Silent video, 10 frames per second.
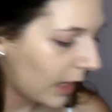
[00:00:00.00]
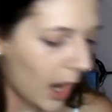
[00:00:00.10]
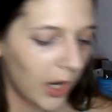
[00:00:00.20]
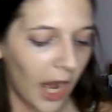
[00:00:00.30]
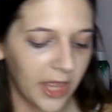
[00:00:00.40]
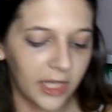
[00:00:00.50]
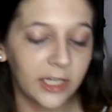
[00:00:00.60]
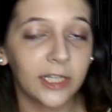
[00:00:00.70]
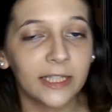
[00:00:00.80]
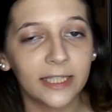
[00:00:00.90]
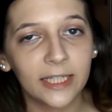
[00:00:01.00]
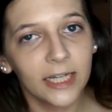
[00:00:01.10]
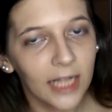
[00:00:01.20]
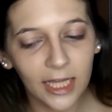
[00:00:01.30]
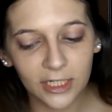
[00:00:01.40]
Alright, and then to
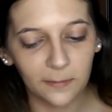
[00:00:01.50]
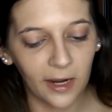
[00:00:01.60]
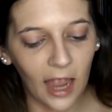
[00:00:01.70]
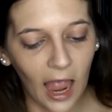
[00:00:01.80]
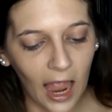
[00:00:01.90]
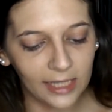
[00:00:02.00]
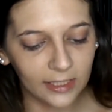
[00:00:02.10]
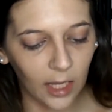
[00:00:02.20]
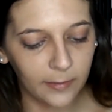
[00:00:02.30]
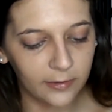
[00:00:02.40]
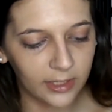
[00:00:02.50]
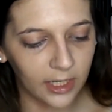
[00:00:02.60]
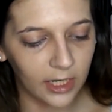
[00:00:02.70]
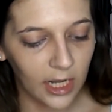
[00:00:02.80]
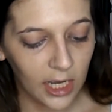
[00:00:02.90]
conceal under my eyes, I'm
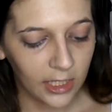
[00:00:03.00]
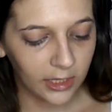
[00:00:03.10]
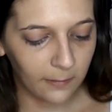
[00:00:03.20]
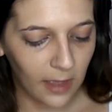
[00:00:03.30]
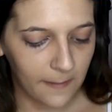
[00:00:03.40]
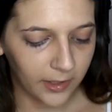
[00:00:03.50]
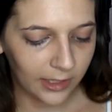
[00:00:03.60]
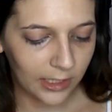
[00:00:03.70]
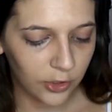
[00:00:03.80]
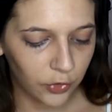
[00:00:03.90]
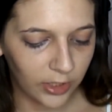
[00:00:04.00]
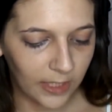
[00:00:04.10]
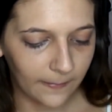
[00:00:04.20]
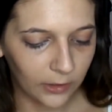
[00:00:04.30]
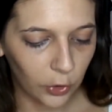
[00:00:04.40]
using the Maybelline
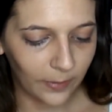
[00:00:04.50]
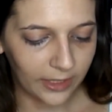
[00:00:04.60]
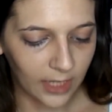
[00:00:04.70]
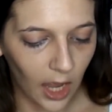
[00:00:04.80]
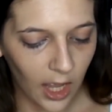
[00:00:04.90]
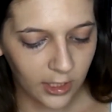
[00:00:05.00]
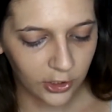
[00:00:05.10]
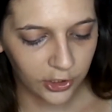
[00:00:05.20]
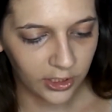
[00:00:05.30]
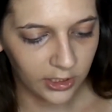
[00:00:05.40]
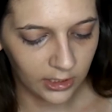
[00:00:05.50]
Dream Lumi Touch